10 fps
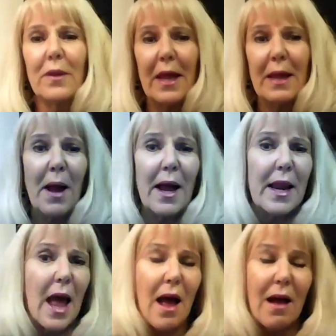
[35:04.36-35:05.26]
they might
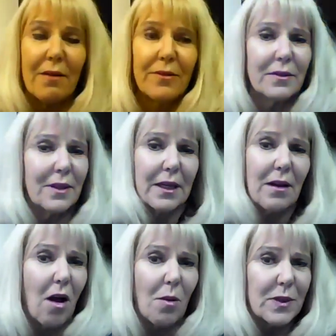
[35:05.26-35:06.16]
have like
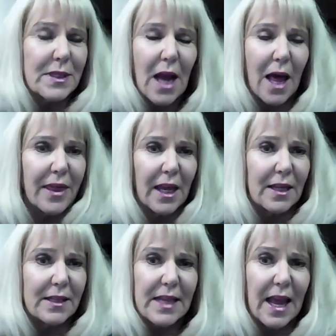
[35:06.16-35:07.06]
almost nothing
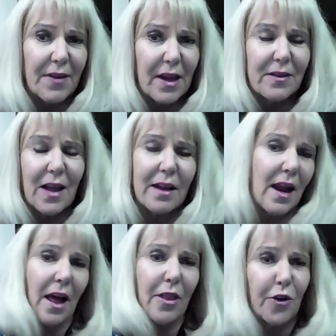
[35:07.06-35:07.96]
in savings, and
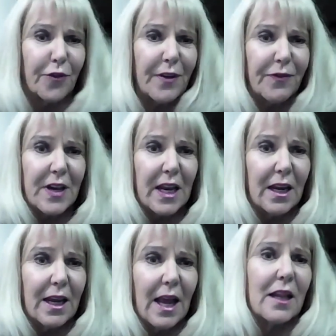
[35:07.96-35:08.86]
now they're 50
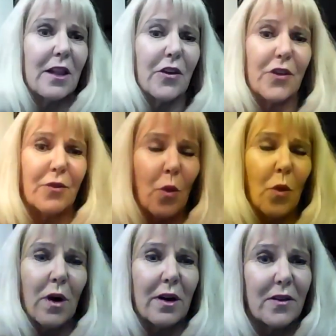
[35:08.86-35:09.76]
getting this
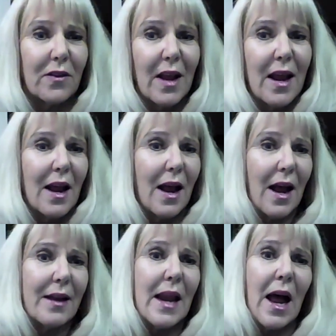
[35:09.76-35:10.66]
divorce.
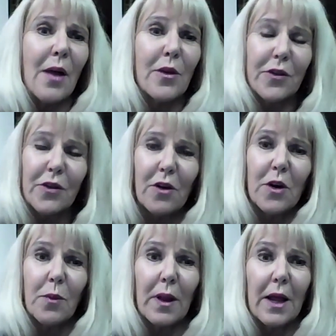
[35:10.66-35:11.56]
And now they're starting to
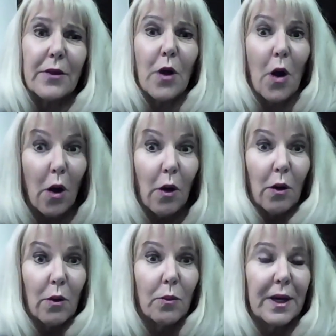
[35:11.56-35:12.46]
realize,
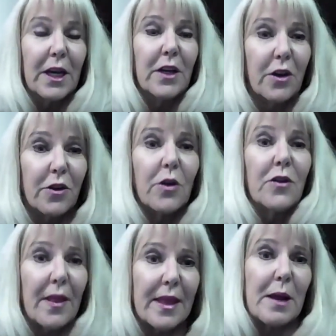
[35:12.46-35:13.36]
oh, we need to do
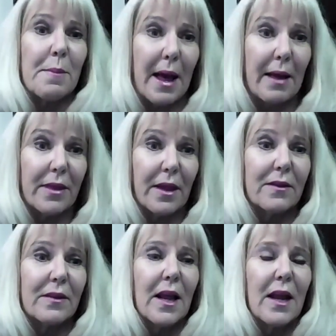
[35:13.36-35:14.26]
something about this.
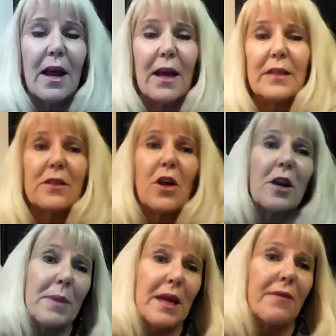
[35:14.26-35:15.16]
And it's going
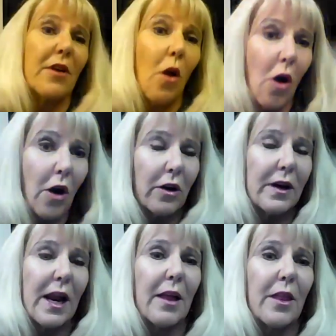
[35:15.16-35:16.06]
to be even harder
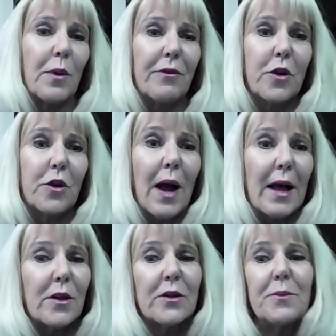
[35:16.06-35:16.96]
now that we have two
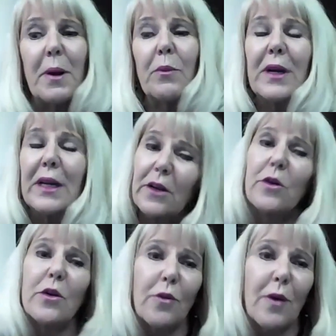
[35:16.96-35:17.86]
households, but we need to
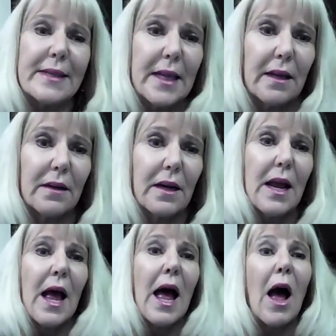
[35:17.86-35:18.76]
address it.
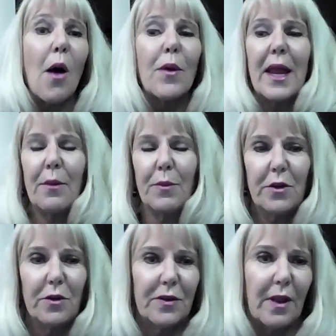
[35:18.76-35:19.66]
How can we
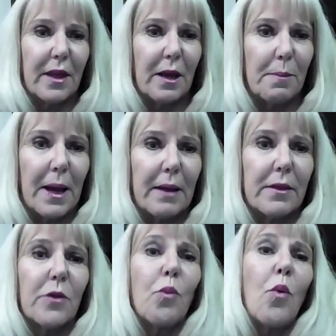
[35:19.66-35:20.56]
do something about
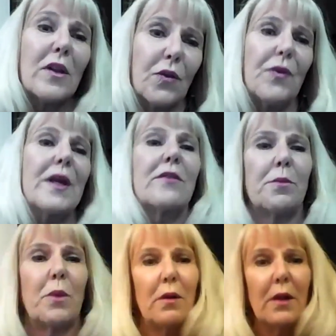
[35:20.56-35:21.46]
this? What's
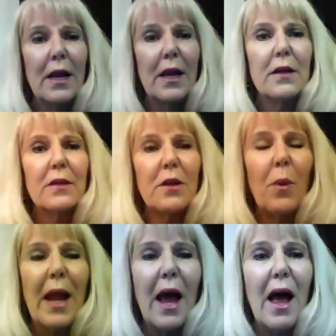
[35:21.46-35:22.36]
feasible? So
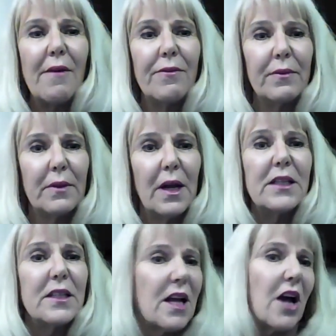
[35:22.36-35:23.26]
we have a
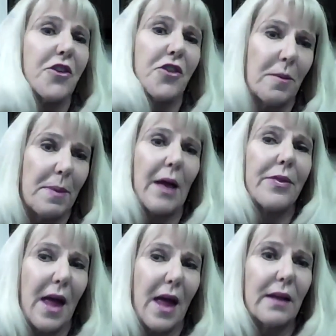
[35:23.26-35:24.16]
discussion about
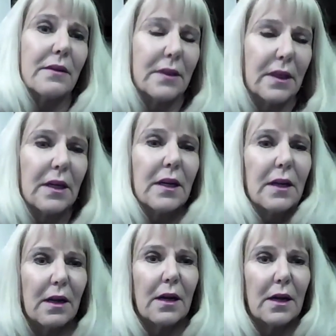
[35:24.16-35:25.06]
that.
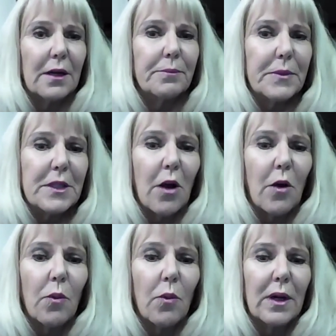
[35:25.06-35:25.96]
Other